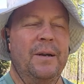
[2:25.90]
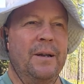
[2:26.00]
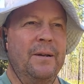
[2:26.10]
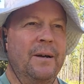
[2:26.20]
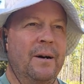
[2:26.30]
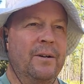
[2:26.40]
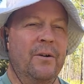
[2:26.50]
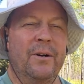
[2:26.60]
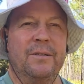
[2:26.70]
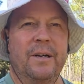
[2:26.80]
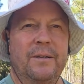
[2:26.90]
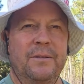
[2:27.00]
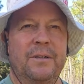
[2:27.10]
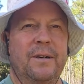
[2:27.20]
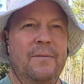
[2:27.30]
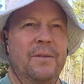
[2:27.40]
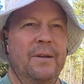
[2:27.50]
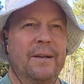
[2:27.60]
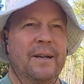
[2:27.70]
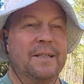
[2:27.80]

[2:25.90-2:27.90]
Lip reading: and underground tunnels and everything.